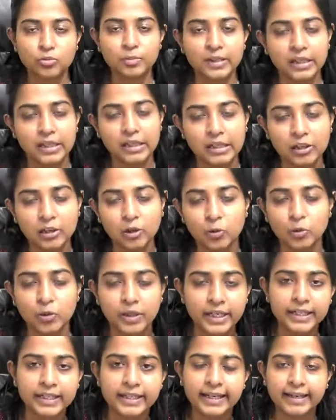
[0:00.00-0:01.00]
included
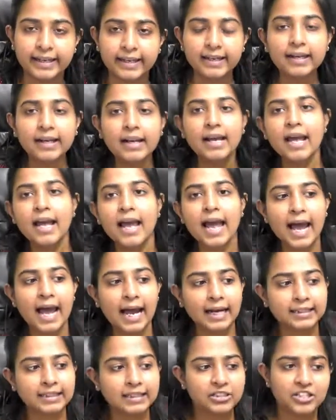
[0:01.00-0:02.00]
therein, and the
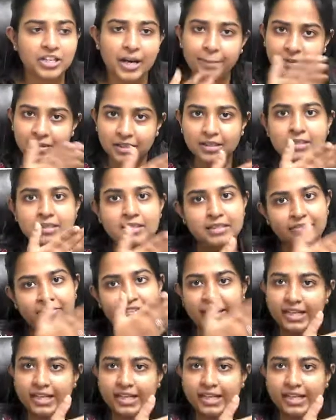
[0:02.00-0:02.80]
chapter is divided.